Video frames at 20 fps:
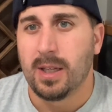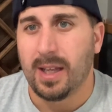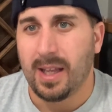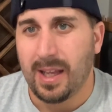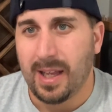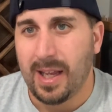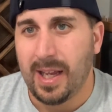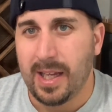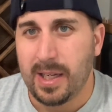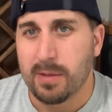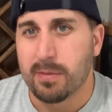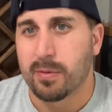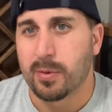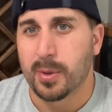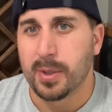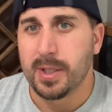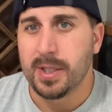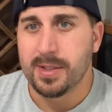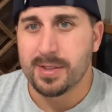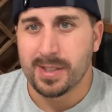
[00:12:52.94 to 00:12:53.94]

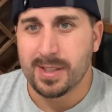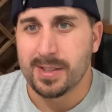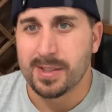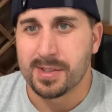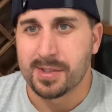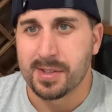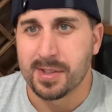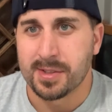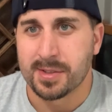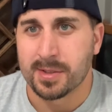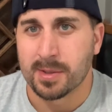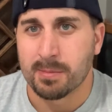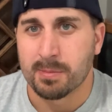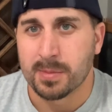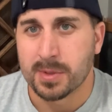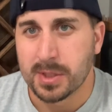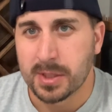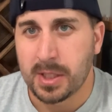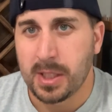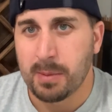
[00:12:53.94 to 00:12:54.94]
antifreeze in the system
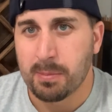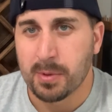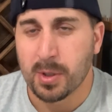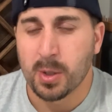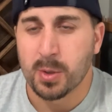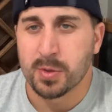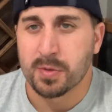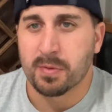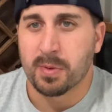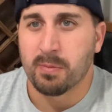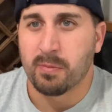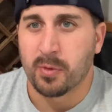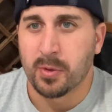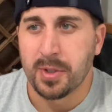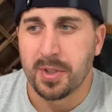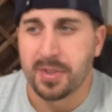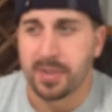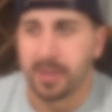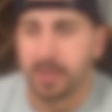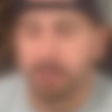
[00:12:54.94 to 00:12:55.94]
to keep those from
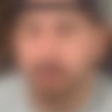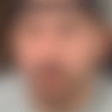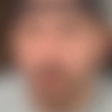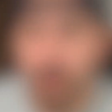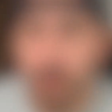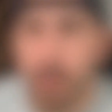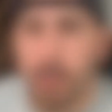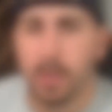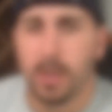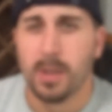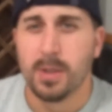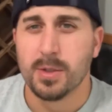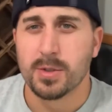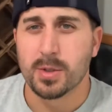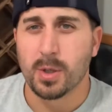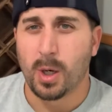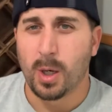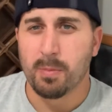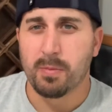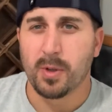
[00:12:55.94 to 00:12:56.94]
freezing.
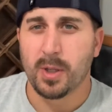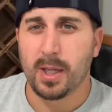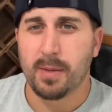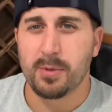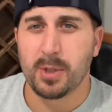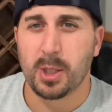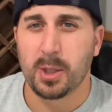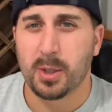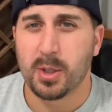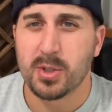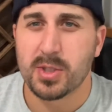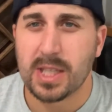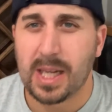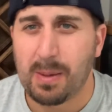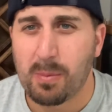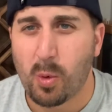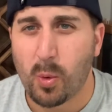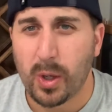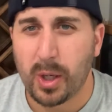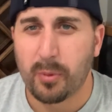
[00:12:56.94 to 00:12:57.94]
So hopefully I've done a good
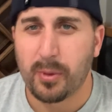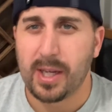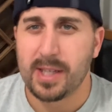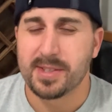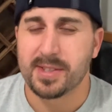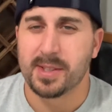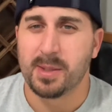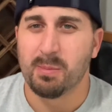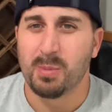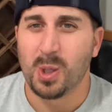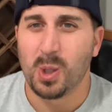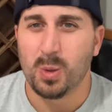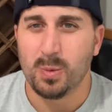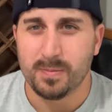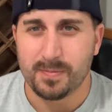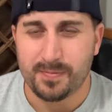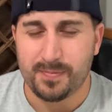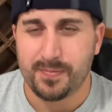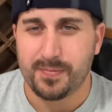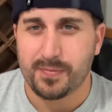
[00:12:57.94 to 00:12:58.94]
job of winterizing the boat.
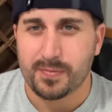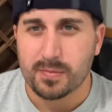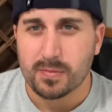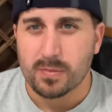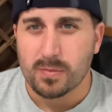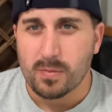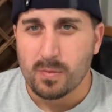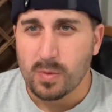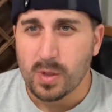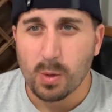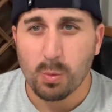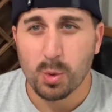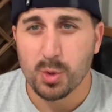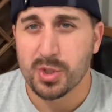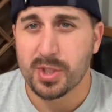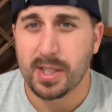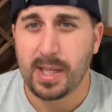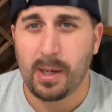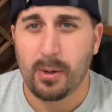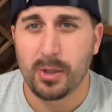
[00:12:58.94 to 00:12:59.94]
We'll
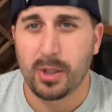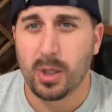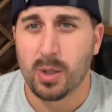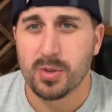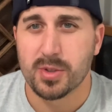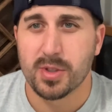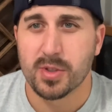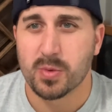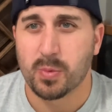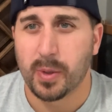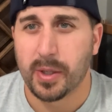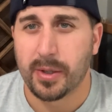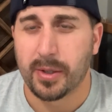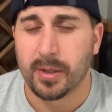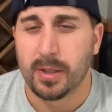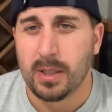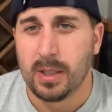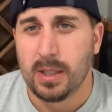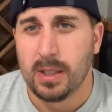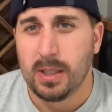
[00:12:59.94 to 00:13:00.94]
see how it goes this
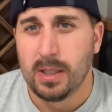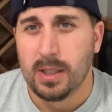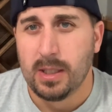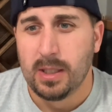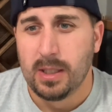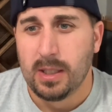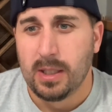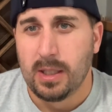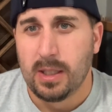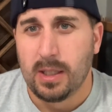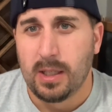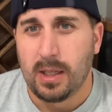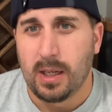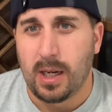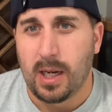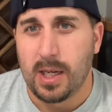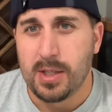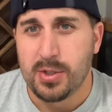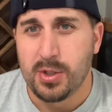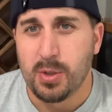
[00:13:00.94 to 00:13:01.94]
winter.
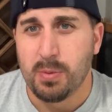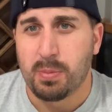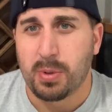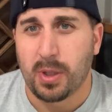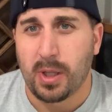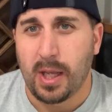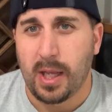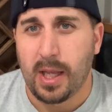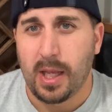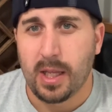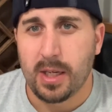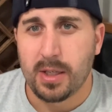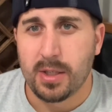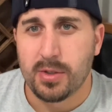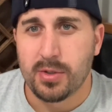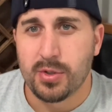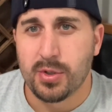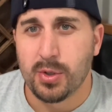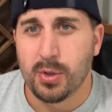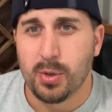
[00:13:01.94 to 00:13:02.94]
I do plan
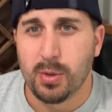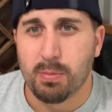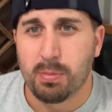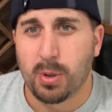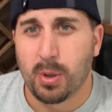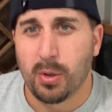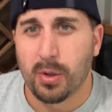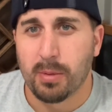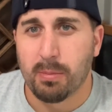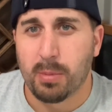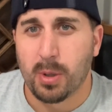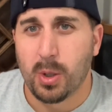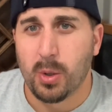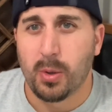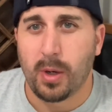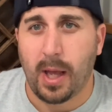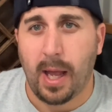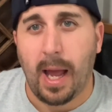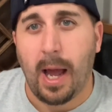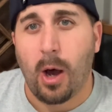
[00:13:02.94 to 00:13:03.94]
to pull the
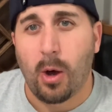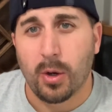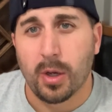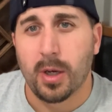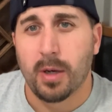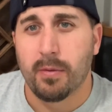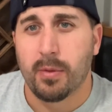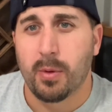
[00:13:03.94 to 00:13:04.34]
boat out of the